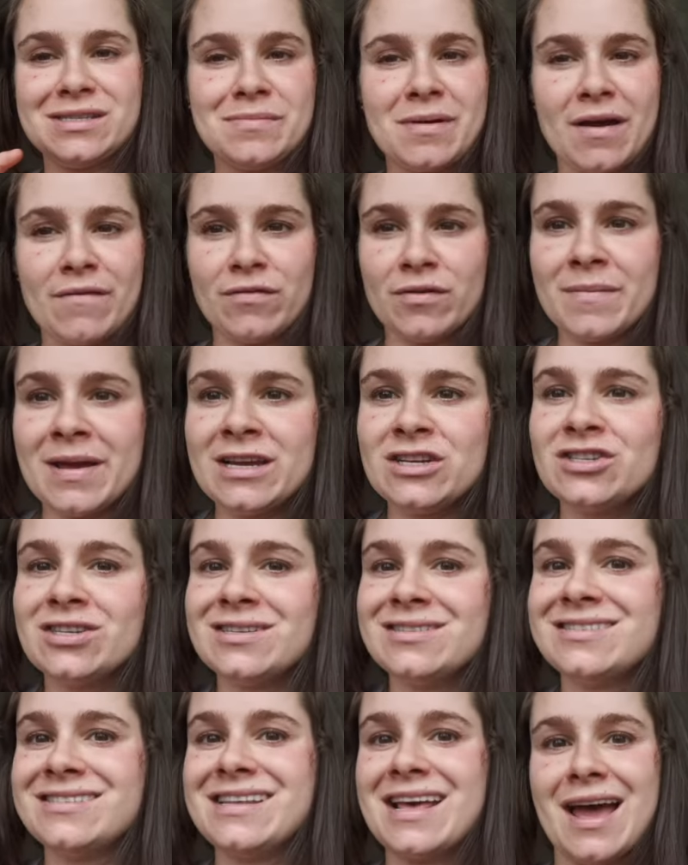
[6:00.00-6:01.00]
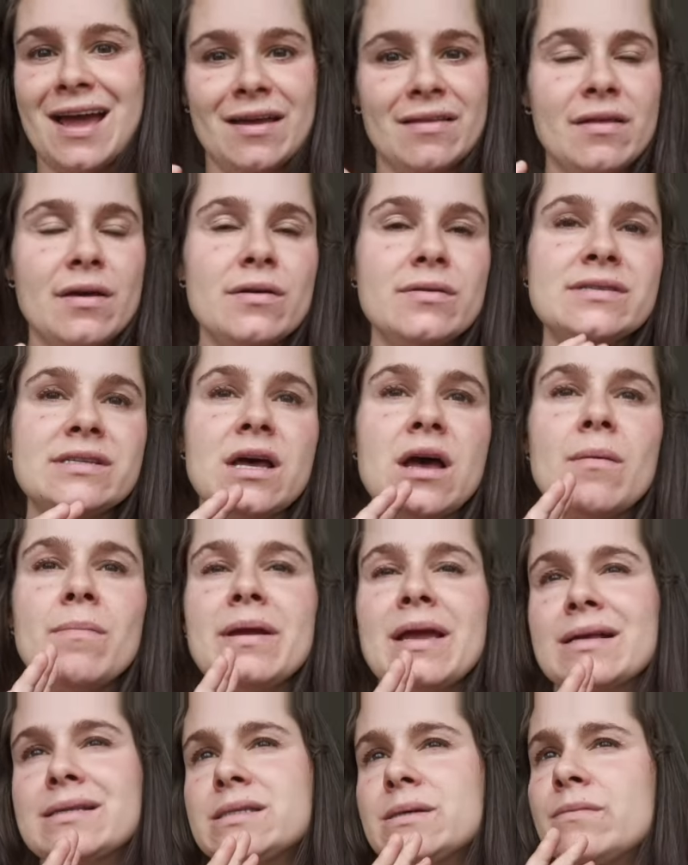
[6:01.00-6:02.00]
some affirmations, hang those up,
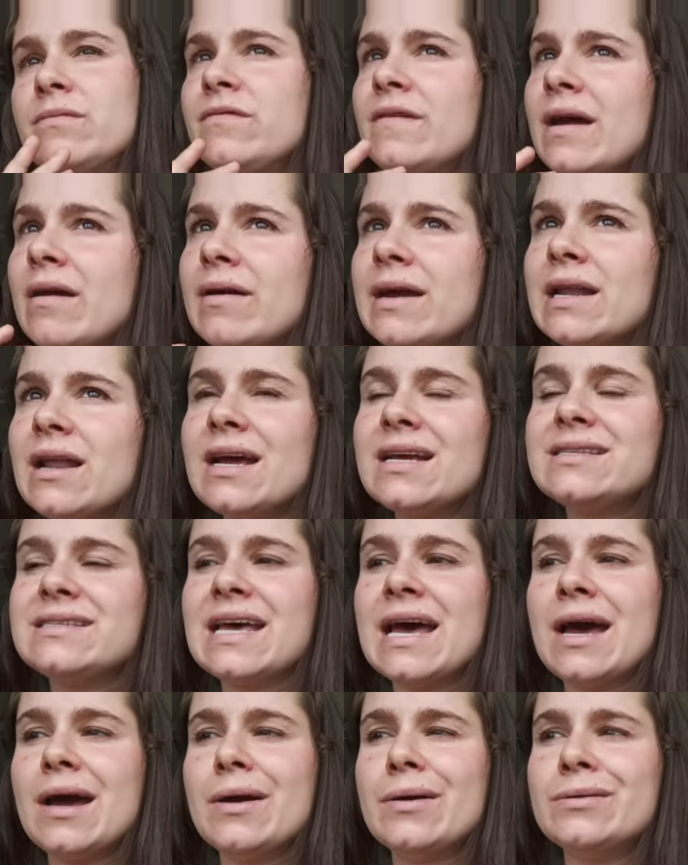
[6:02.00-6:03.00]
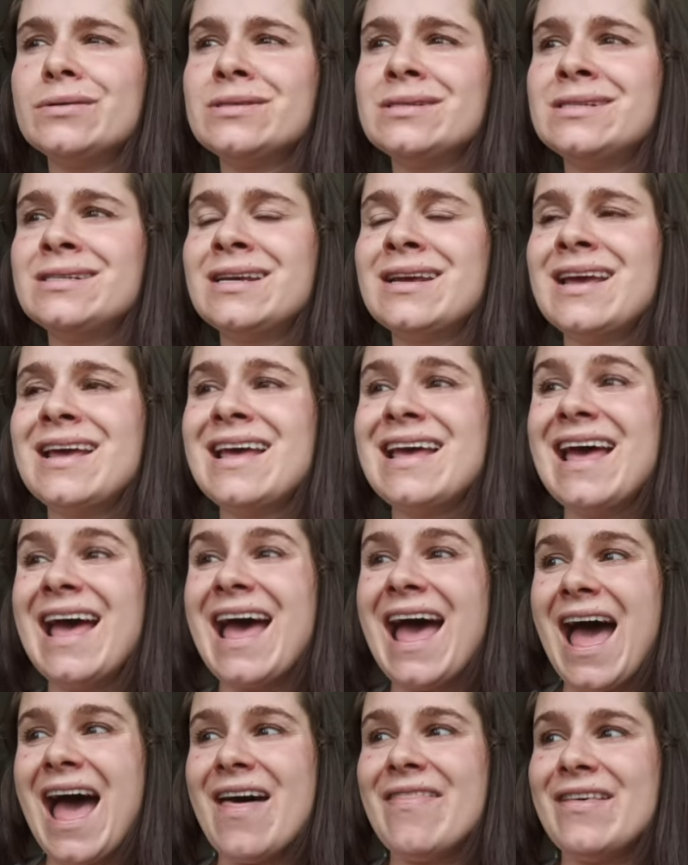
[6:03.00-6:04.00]
get some fairy lights out,
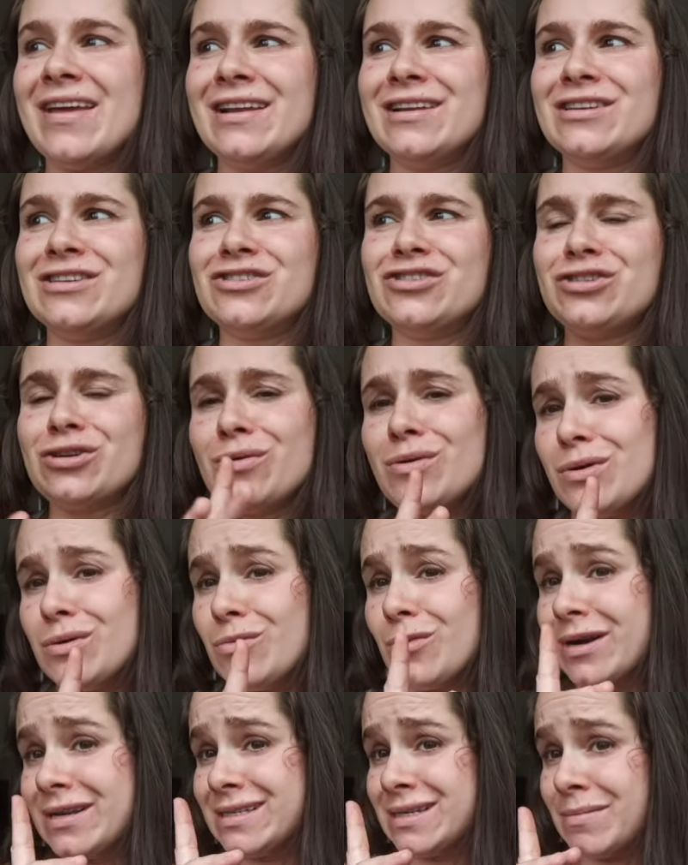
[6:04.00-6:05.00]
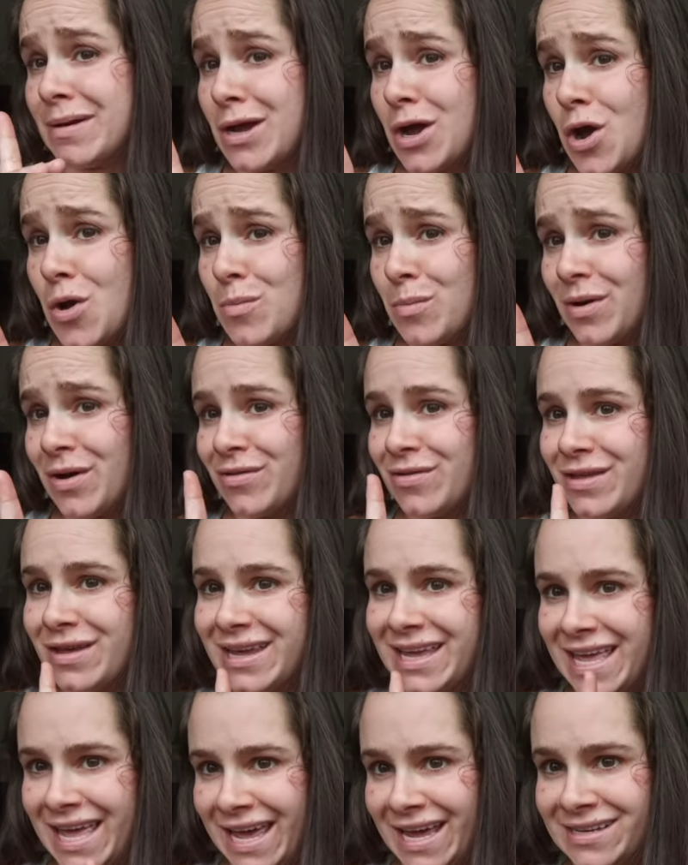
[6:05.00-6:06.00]
and then show you what is in my home birth
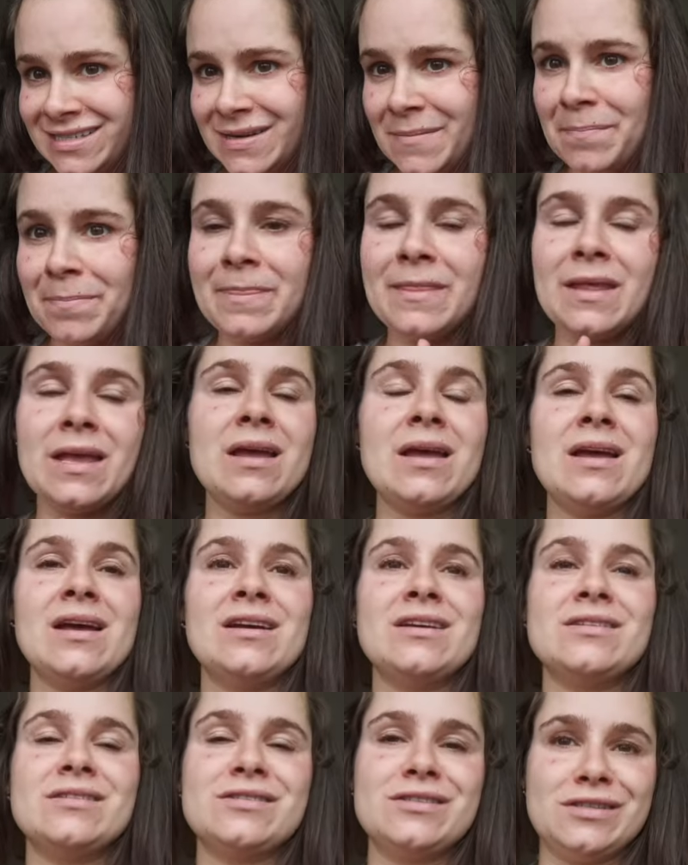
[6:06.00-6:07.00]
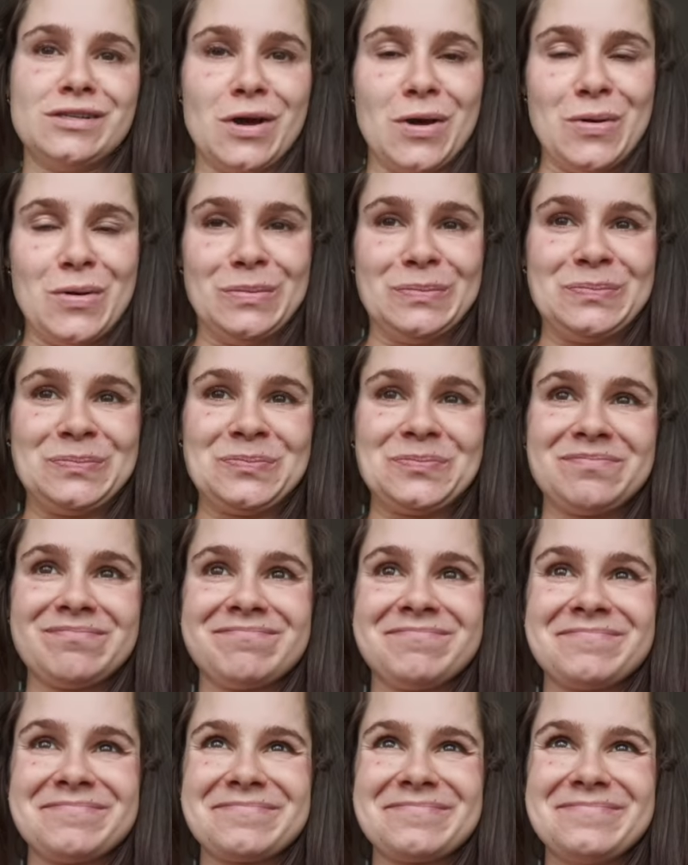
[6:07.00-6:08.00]
kit. So
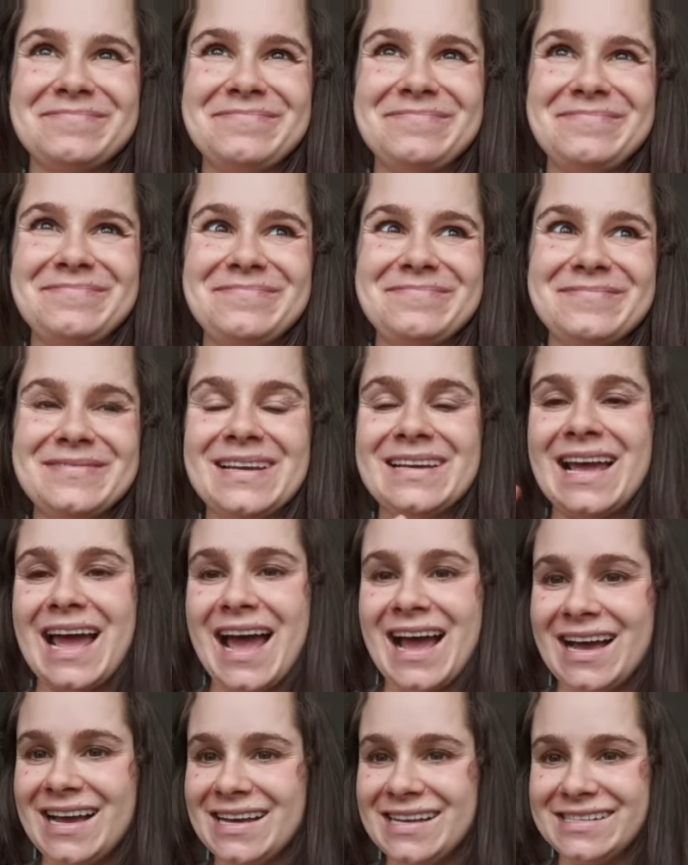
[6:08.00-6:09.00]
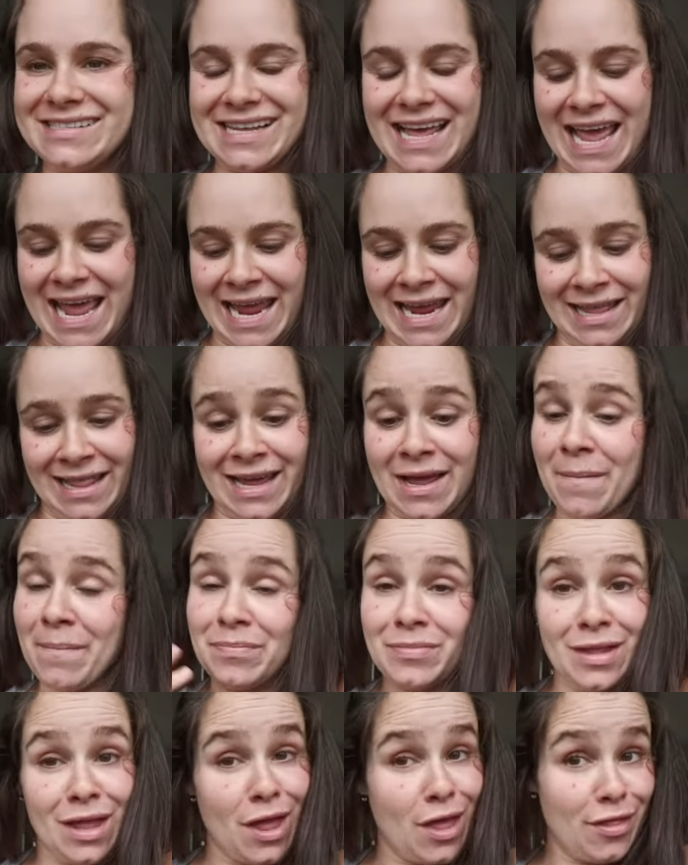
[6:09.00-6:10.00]
as a like
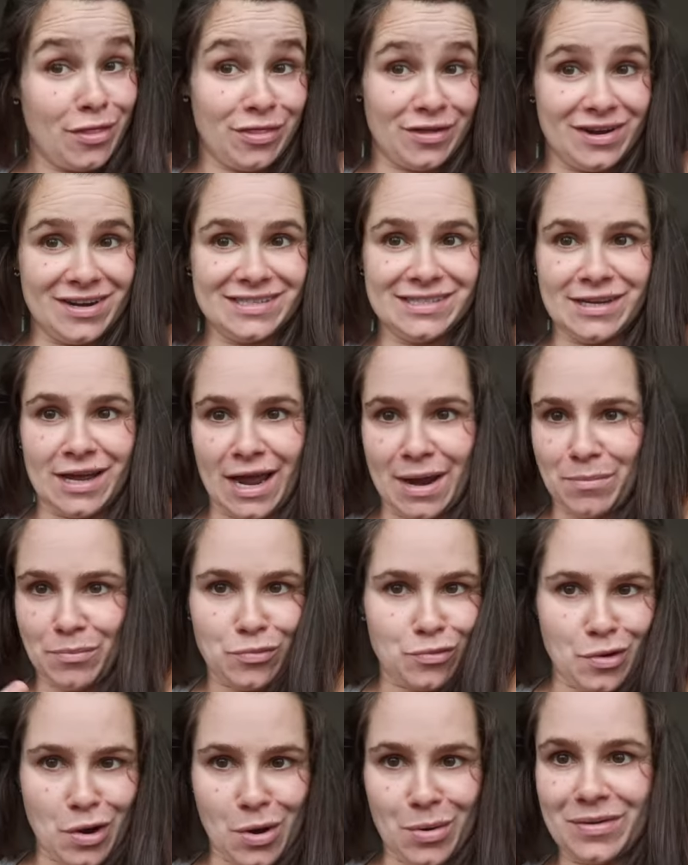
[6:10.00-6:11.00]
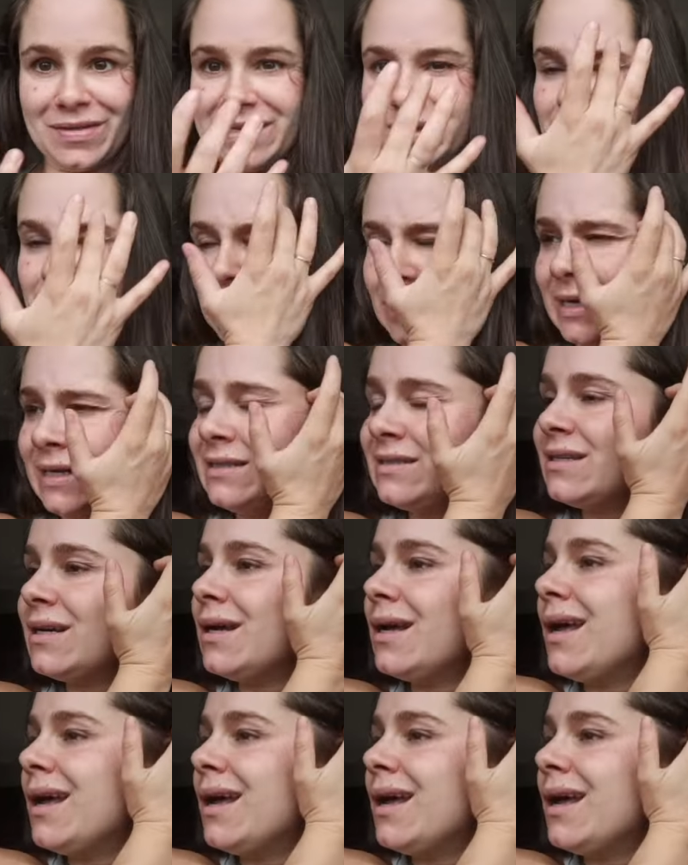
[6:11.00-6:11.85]
third time pro at this point,